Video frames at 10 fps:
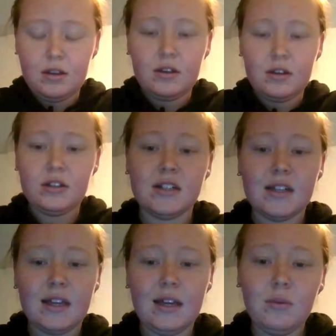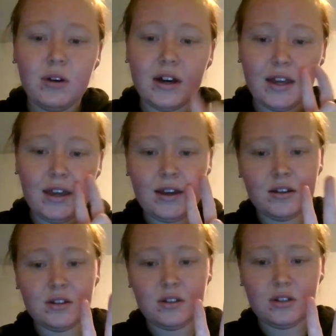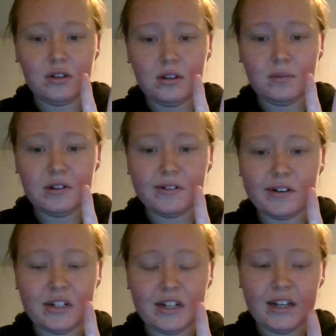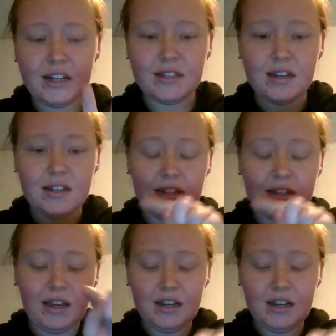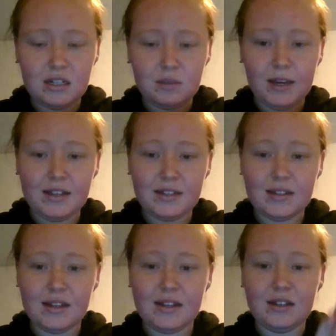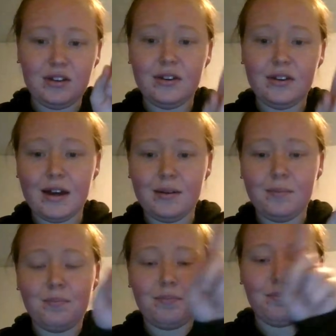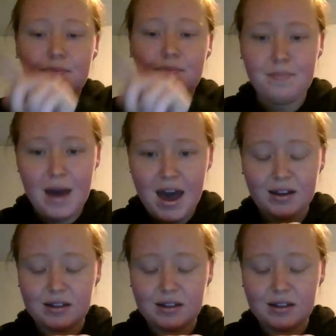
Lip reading: So just keep working 2 double crochets into each space until you get back